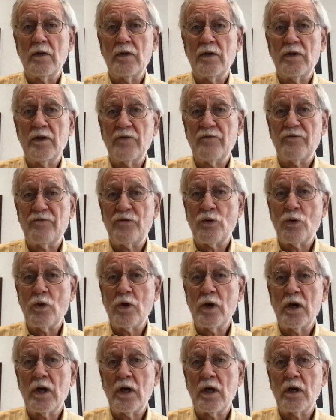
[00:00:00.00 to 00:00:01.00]
the
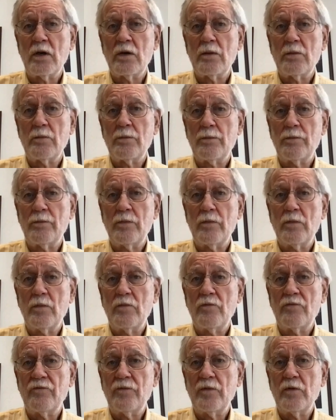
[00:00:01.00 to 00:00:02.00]
four
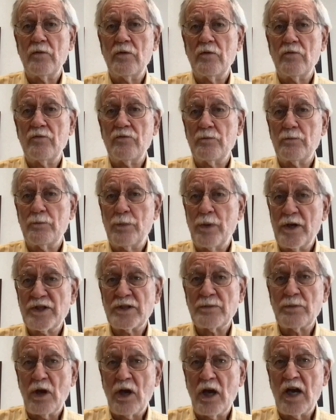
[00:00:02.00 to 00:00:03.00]

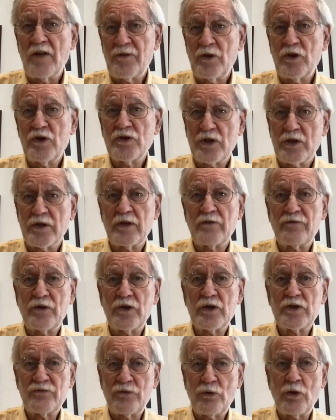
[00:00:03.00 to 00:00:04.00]
principal authors are the
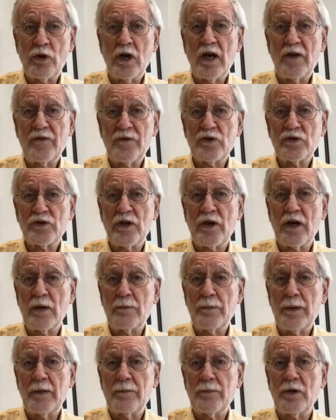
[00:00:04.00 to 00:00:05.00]
first four authors on our
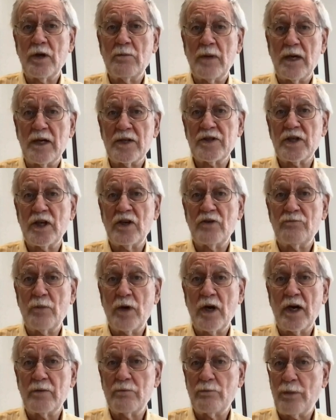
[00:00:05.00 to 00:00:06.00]
paper: myself,
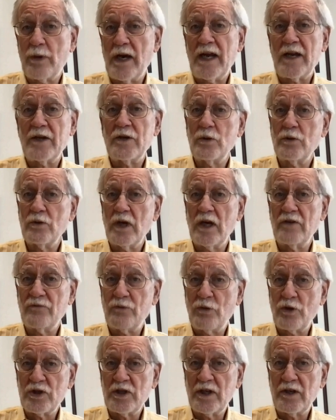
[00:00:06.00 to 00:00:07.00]
Martin Brandt, who
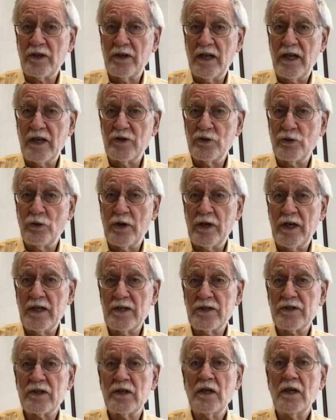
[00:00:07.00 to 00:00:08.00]
unfortunately could not join
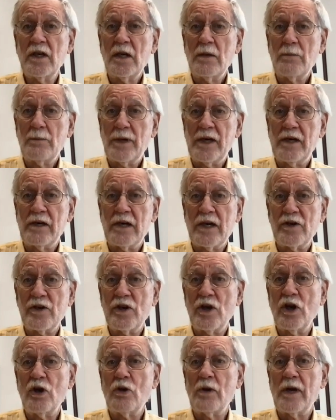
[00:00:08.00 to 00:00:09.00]
us, Pierre,
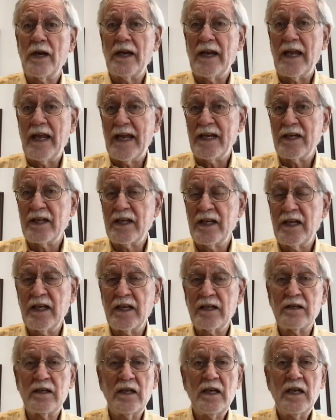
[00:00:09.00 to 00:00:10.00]
Hiernaux, and
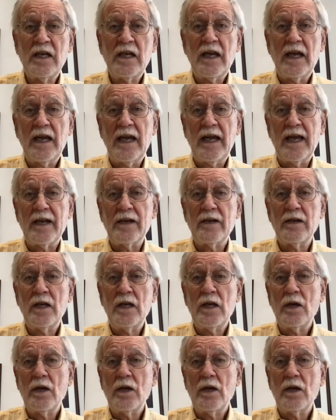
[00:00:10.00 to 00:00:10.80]
Ankit. And